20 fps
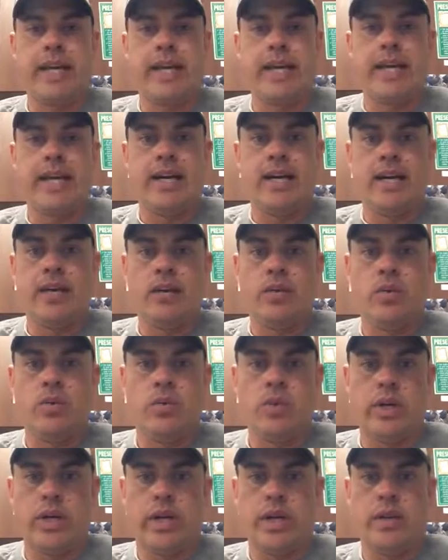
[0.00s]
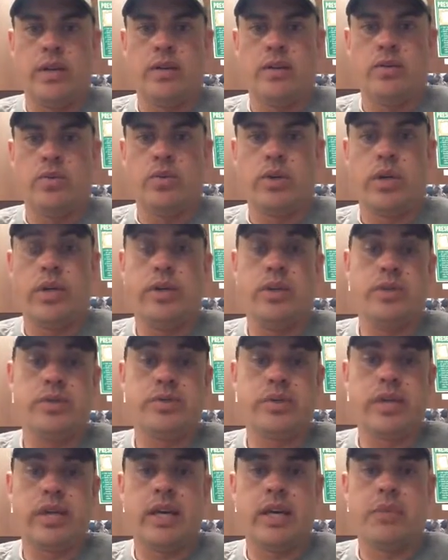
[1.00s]
and guide what I
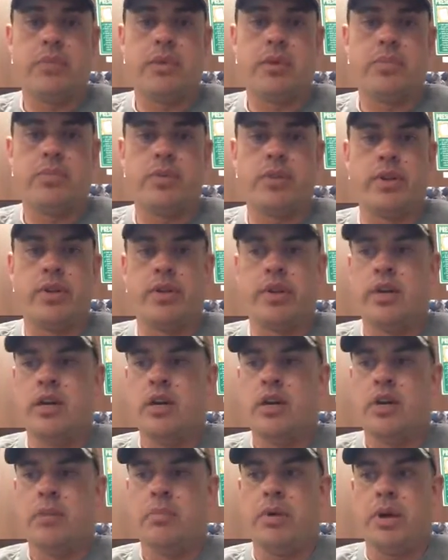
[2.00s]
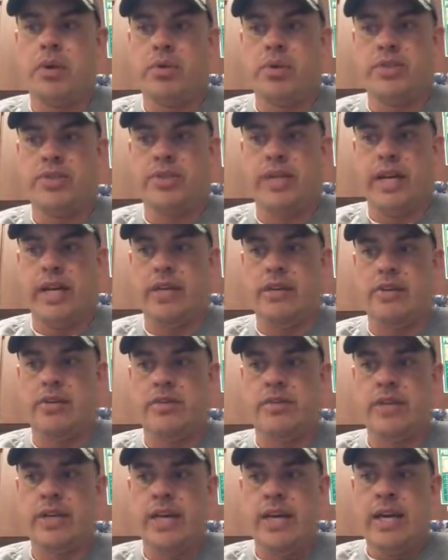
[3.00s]
used and came up with power
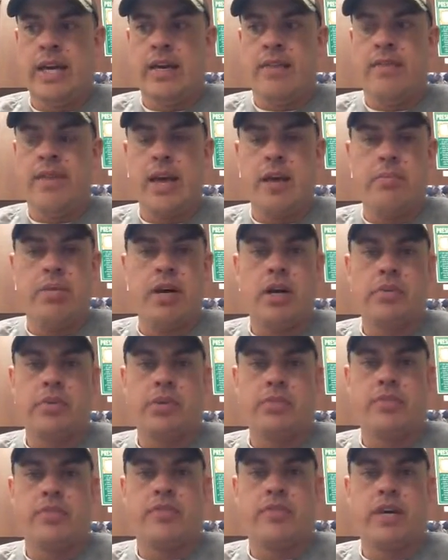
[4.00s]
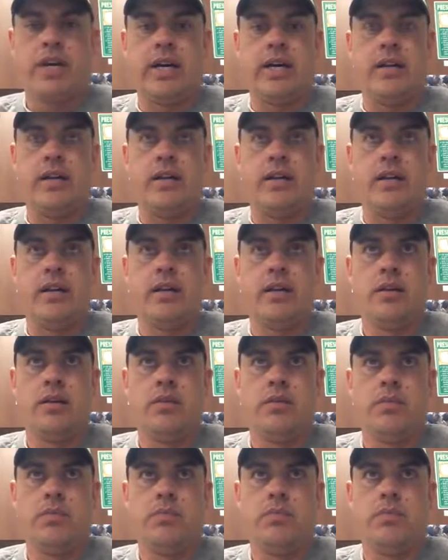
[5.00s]
standards. That probably provided
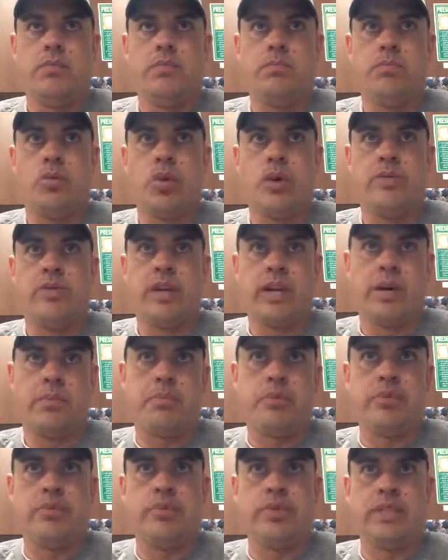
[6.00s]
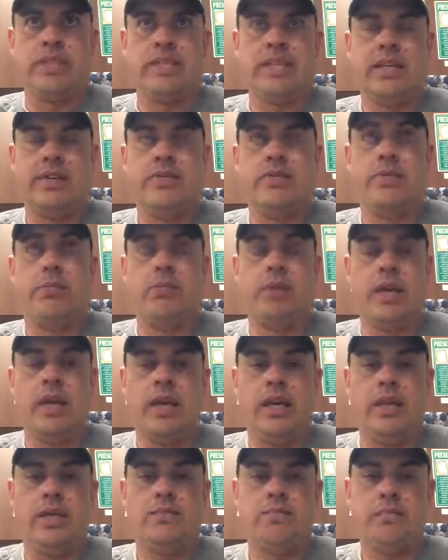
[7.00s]
more of an opportunity for
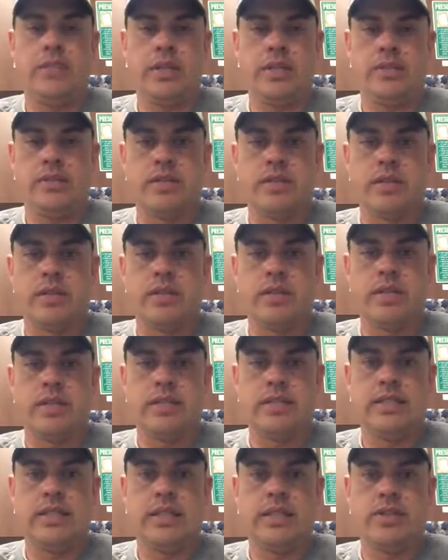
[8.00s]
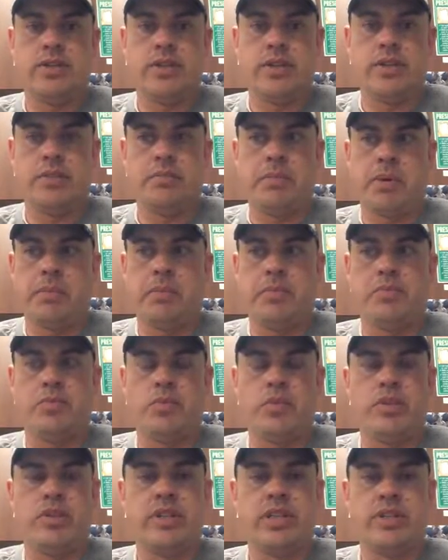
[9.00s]
me as a teacher. Maybe it was
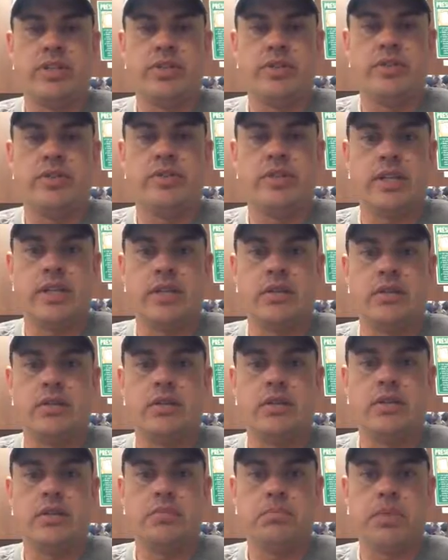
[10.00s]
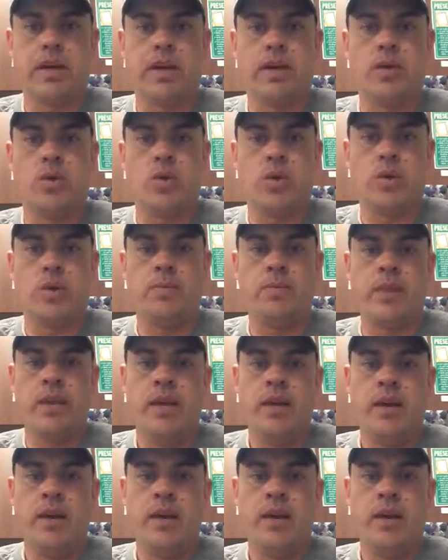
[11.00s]
more teacher-centered, my goal.